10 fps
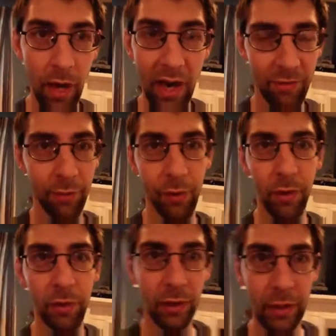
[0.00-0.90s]
I haven't really
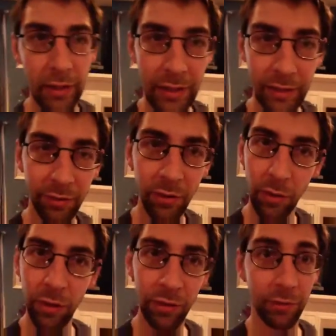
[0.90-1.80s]
looked in any
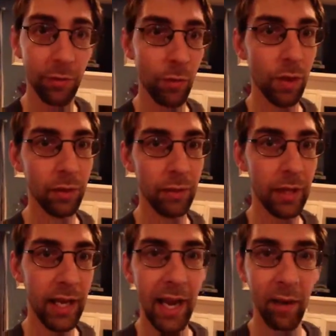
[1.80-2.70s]
stores as to what
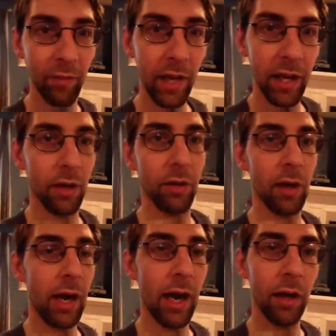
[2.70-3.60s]
they have there
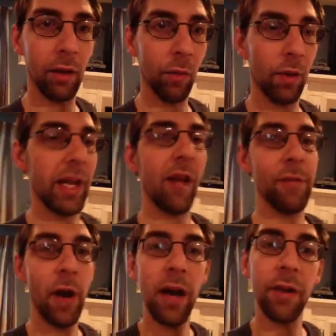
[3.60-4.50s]
or what have
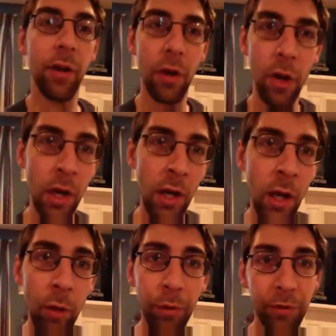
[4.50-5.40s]
you. I don't know.
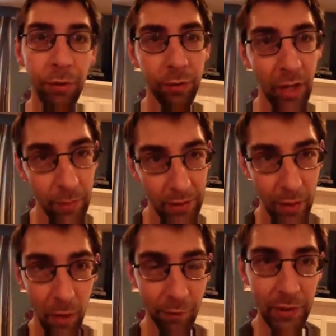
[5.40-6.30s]
But just let me
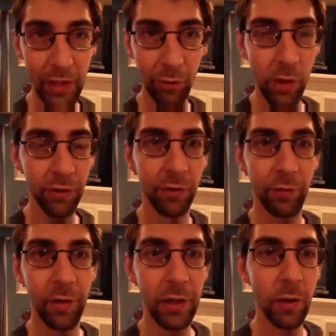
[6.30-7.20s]
know if you guys watch this
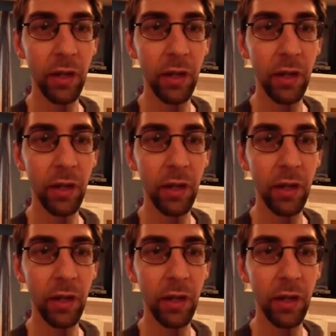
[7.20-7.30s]
video.